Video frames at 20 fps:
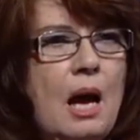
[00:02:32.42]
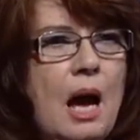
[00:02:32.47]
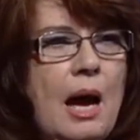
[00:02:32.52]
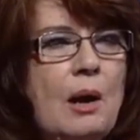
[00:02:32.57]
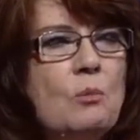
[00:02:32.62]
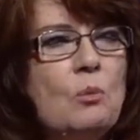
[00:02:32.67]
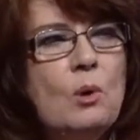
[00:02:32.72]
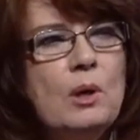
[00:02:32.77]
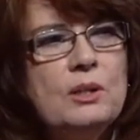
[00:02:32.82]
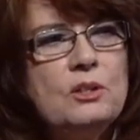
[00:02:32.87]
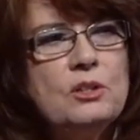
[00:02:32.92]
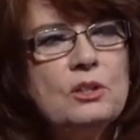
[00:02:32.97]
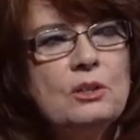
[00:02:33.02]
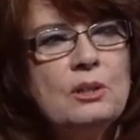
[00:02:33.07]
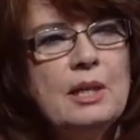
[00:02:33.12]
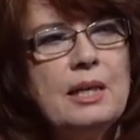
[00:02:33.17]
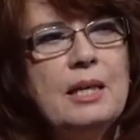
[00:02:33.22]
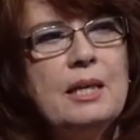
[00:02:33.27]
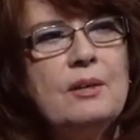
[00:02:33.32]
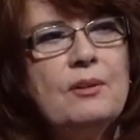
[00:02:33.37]
I wonder
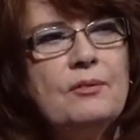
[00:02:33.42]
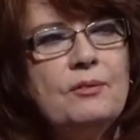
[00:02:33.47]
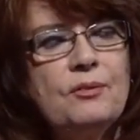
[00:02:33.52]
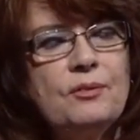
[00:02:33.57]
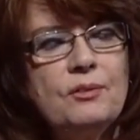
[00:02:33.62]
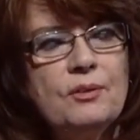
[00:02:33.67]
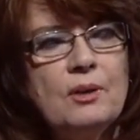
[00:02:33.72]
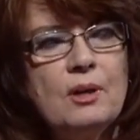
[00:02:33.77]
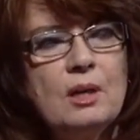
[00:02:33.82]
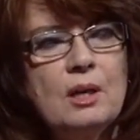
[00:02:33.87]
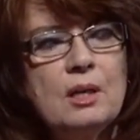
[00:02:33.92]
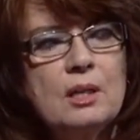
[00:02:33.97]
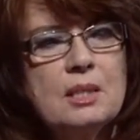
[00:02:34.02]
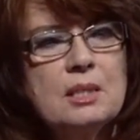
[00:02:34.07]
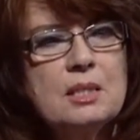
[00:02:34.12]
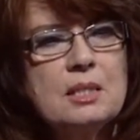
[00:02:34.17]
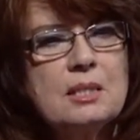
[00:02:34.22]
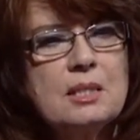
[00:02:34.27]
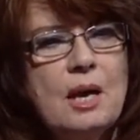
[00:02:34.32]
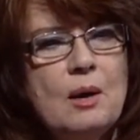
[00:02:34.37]
if
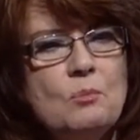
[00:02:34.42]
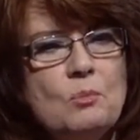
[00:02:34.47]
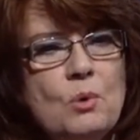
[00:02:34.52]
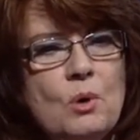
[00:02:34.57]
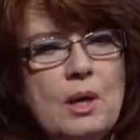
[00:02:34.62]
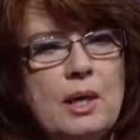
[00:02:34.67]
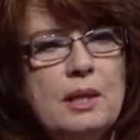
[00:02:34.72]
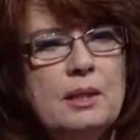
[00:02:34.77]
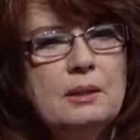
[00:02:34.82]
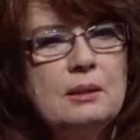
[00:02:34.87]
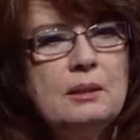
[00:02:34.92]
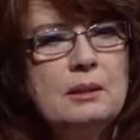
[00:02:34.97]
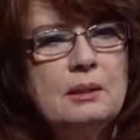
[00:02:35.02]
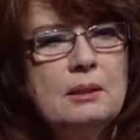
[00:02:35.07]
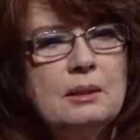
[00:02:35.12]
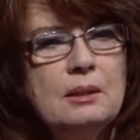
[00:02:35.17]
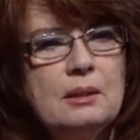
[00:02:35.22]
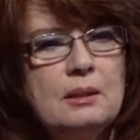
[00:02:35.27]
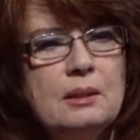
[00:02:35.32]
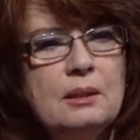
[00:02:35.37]
someone
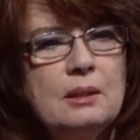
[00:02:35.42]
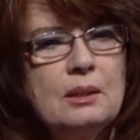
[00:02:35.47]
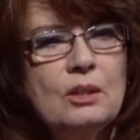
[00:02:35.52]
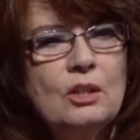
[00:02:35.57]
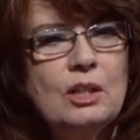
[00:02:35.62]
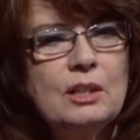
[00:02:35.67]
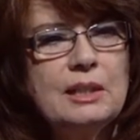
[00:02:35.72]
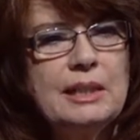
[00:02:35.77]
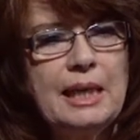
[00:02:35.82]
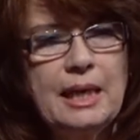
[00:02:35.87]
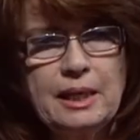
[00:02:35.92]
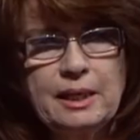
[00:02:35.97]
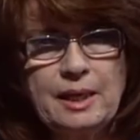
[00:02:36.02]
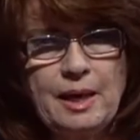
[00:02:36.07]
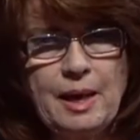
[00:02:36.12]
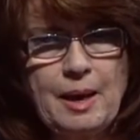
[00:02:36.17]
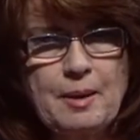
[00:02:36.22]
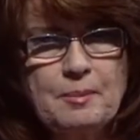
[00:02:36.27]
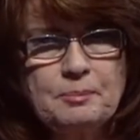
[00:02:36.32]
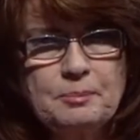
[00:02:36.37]
could get
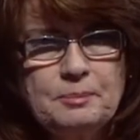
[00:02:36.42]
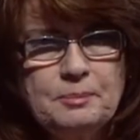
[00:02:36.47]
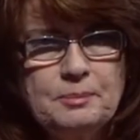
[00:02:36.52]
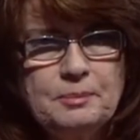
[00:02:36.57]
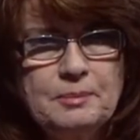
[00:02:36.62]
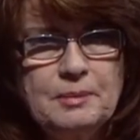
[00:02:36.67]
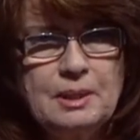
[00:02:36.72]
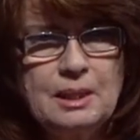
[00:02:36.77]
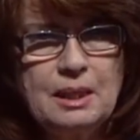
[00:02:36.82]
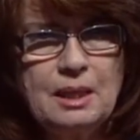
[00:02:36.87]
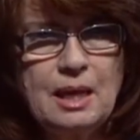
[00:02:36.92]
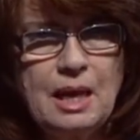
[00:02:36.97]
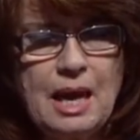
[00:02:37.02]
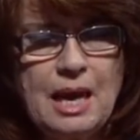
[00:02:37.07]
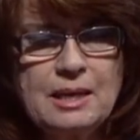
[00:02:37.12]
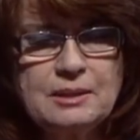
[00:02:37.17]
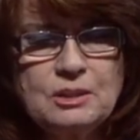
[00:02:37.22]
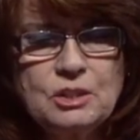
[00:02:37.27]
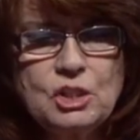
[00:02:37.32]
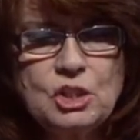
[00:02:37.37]
up
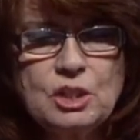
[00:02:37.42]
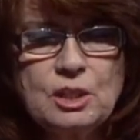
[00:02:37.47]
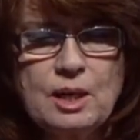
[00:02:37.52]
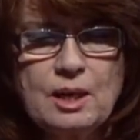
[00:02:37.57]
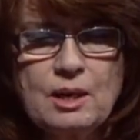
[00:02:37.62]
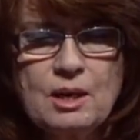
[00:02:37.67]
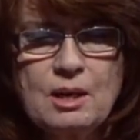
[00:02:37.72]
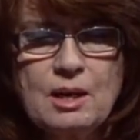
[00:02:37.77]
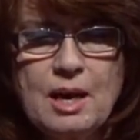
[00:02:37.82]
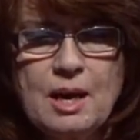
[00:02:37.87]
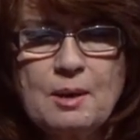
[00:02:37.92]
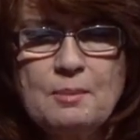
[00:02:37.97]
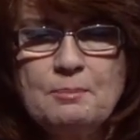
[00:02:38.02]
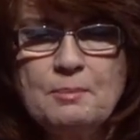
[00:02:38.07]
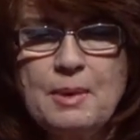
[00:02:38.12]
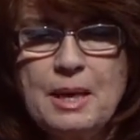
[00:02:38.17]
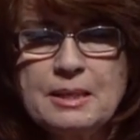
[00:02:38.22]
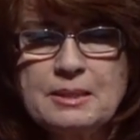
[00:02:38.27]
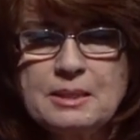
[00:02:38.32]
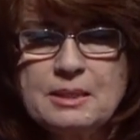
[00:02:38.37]
and share a
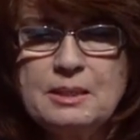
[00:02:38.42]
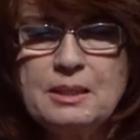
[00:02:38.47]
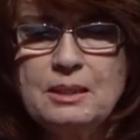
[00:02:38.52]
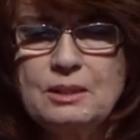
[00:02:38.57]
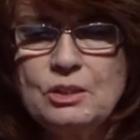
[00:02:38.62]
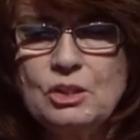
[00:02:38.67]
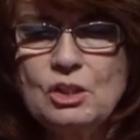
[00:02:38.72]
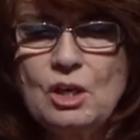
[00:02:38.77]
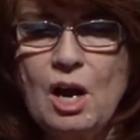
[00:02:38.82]
message